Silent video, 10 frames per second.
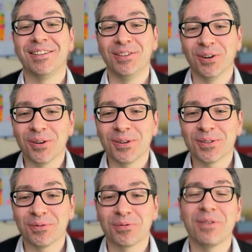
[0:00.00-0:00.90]

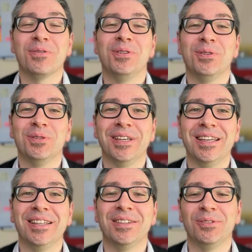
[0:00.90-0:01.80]
dollars of revenue
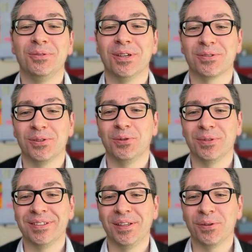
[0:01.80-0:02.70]
in
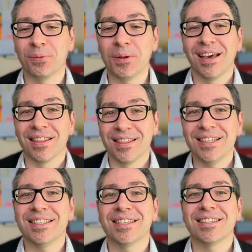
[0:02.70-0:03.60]
2023.
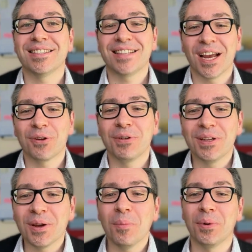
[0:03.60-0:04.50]
This
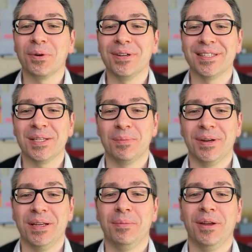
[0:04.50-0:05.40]
staggering number is
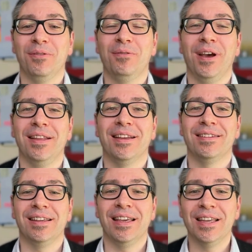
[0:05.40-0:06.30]
explained by the fact
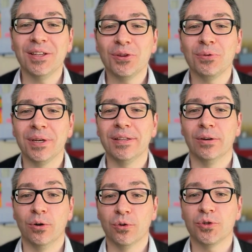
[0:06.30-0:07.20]
that Intuit
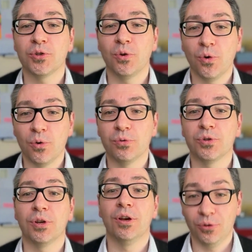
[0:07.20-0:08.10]
also
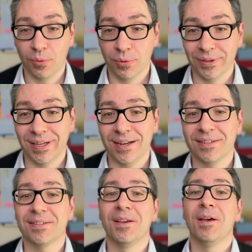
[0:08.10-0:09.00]
owns
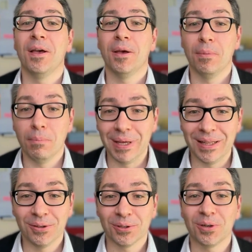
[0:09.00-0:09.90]
TurboTax,
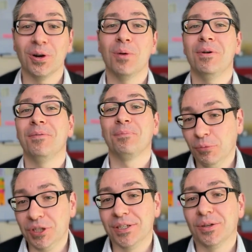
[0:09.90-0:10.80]
Mint.com,
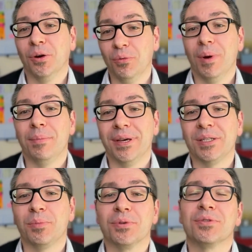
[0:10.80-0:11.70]
which is a
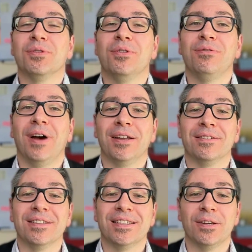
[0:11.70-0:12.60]
web-based personal
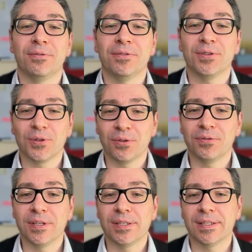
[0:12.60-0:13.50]
finance
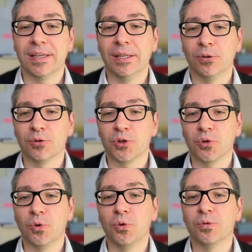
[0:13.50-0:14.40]
service. It
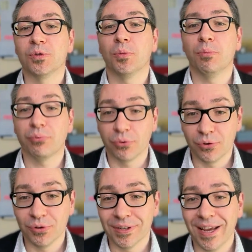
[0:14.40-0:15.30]
also owns
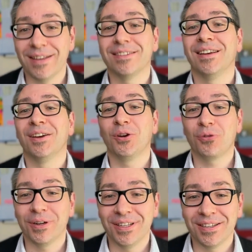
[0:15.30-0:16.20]
ProConnect,
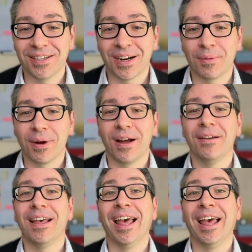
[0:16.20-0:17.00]
Credit Karma,